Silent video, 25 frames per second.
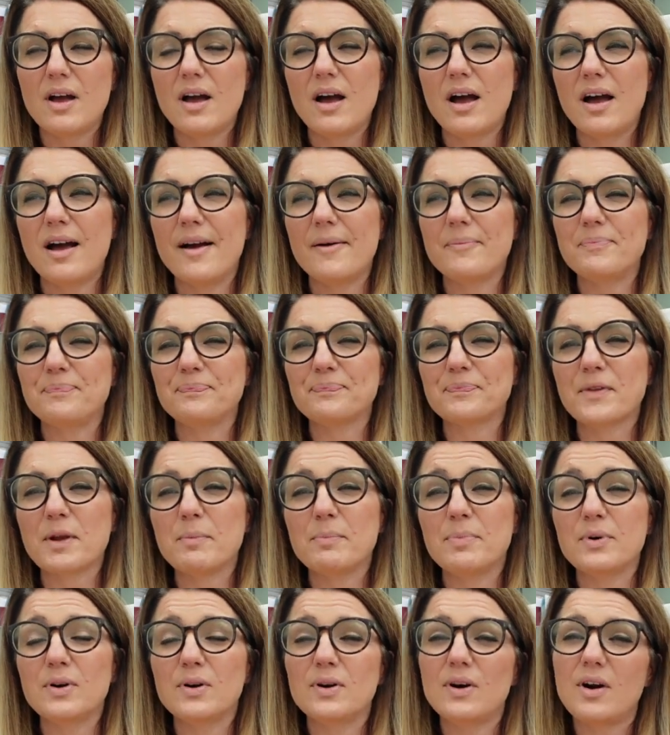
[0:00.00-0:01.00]
Um,
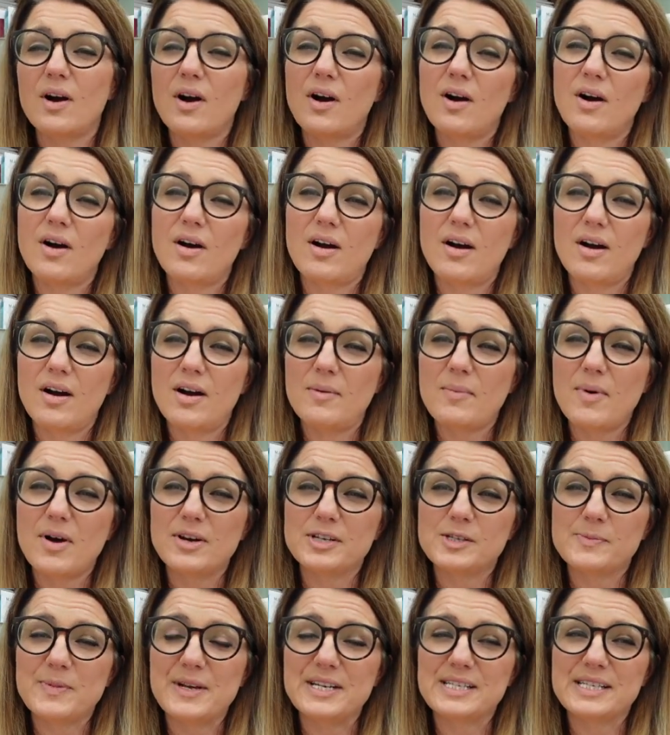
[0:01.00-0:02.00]
but I might
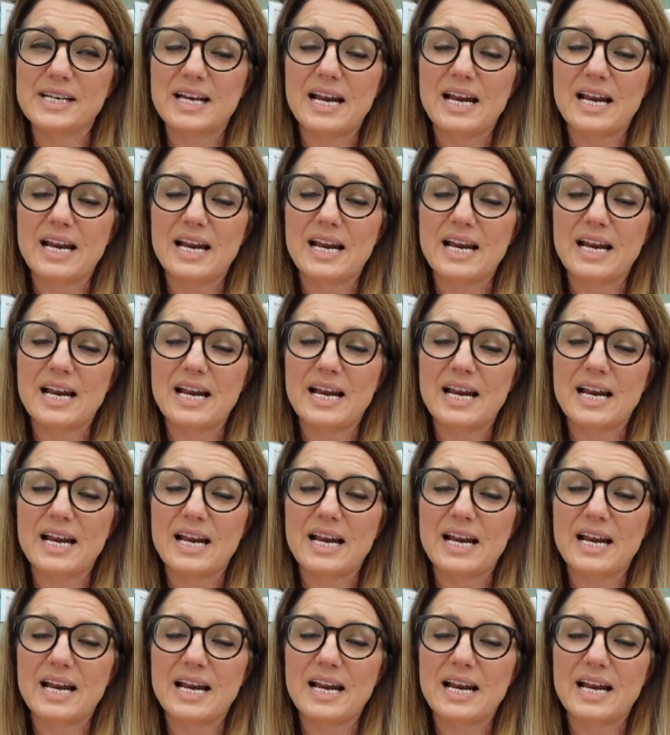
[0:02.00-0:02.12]
speak to